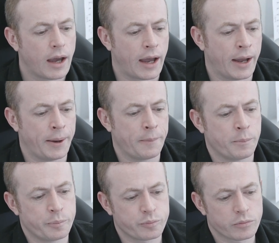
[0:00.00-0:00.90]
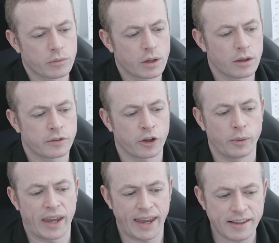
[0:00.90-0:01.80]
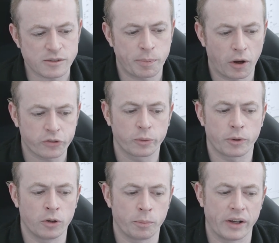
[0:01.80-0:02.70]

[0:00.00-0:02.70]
Um, so it is possible,